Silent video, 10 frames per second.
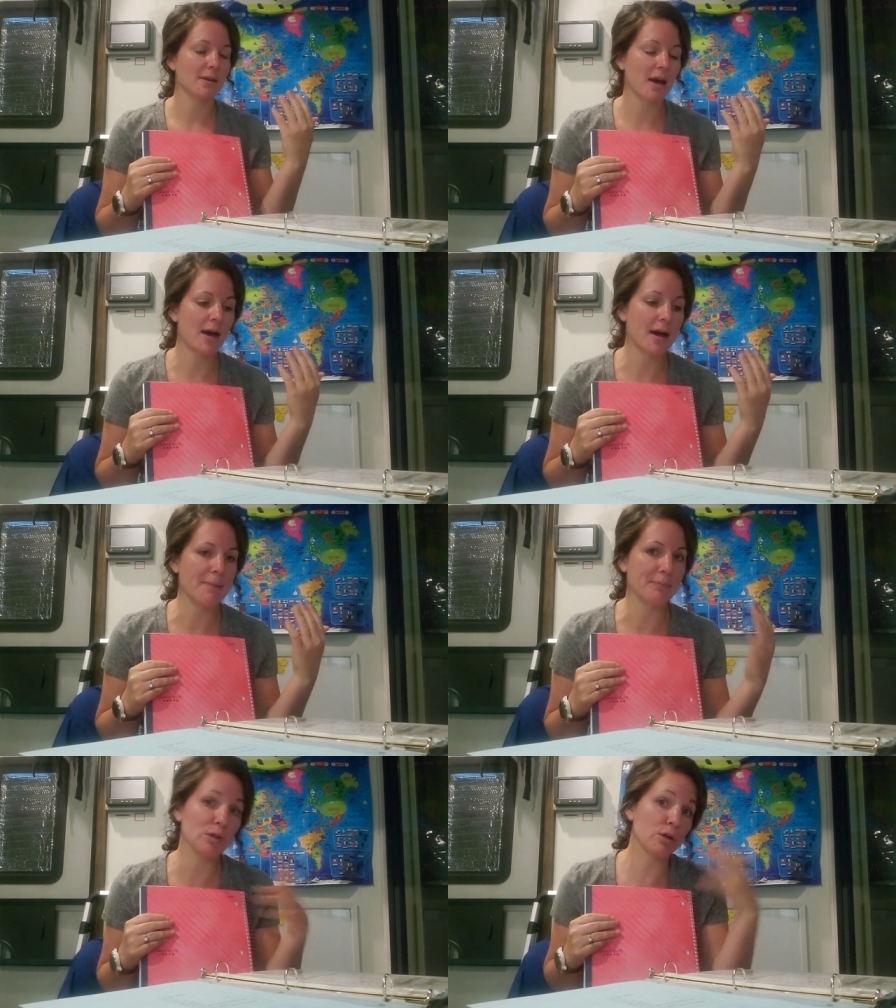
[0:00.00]

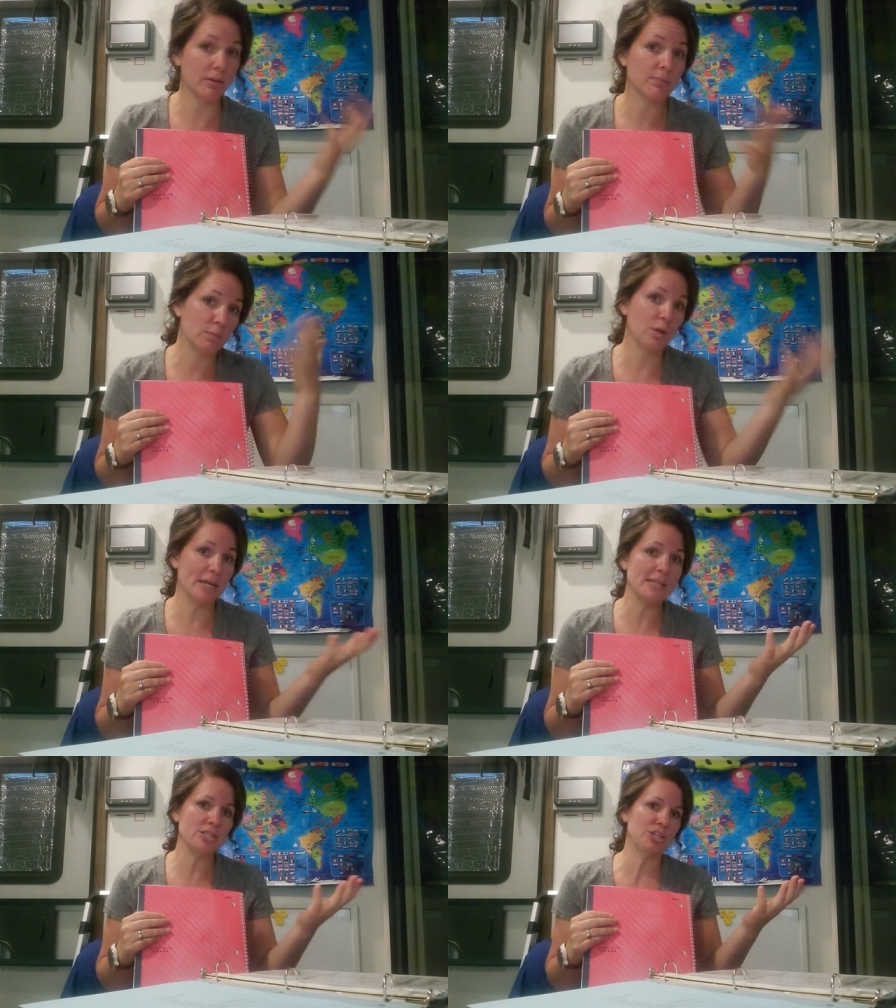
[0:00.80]
um, look, look
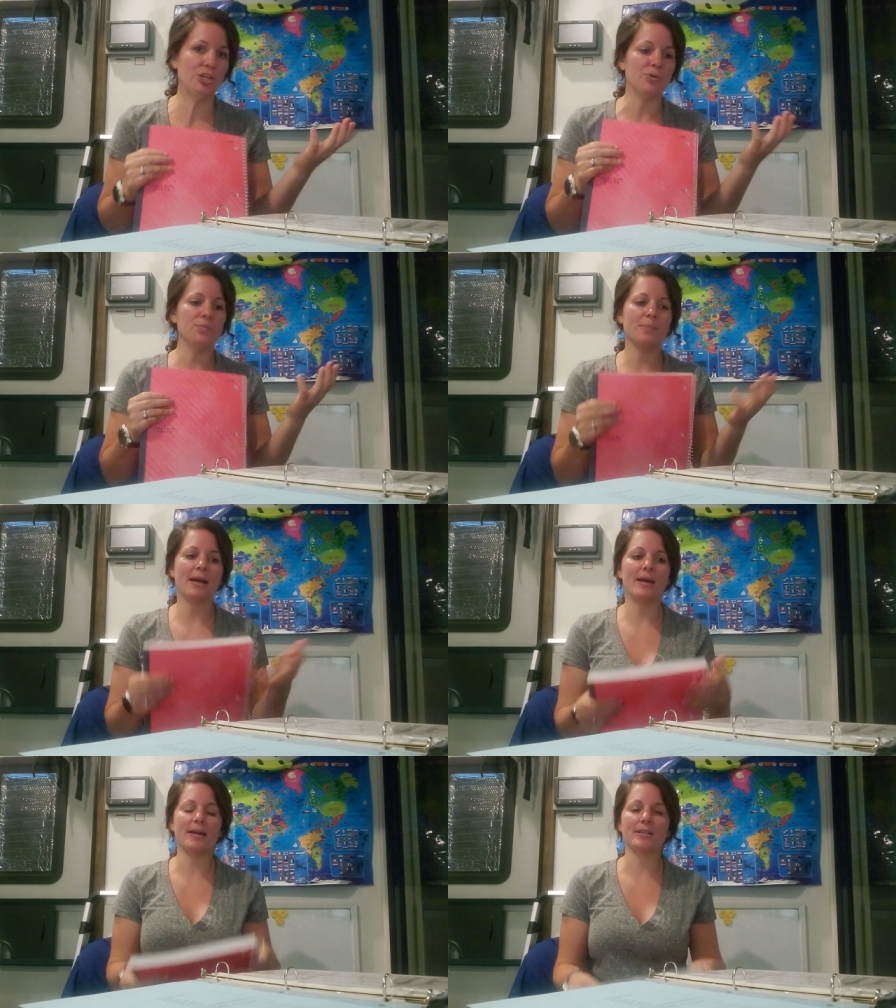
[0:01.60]
into
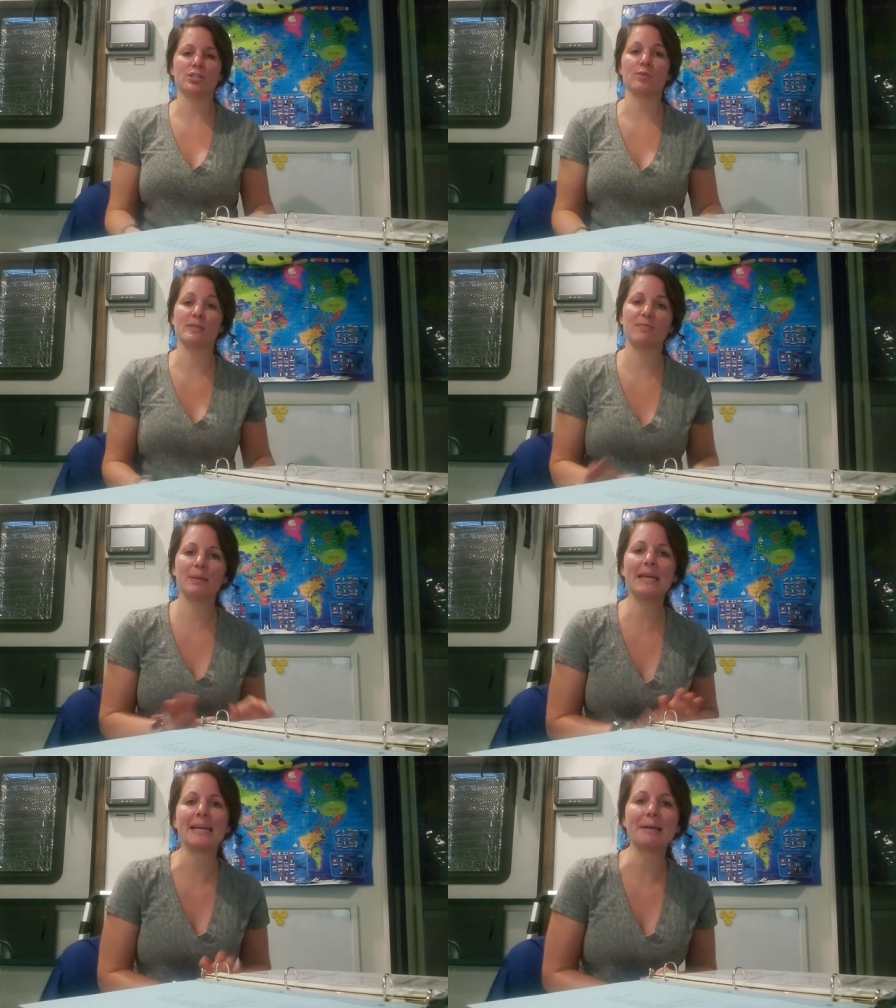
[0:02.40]
uh, in terms of
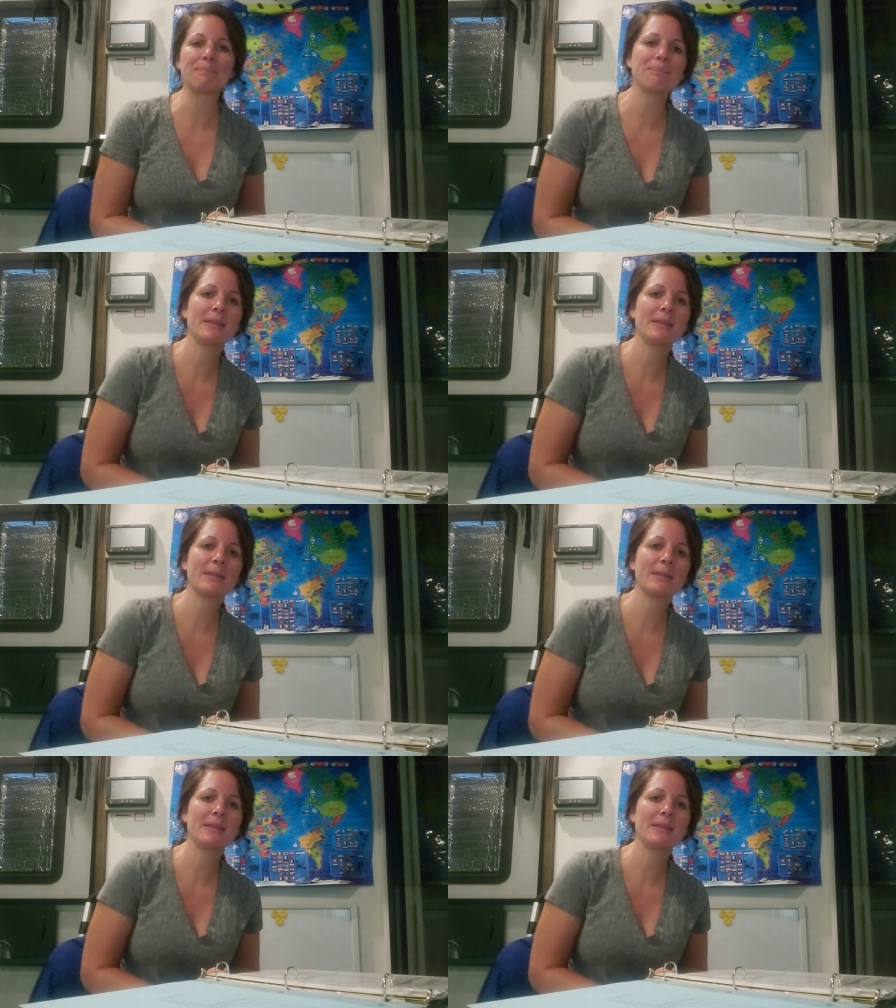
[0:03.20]
planning?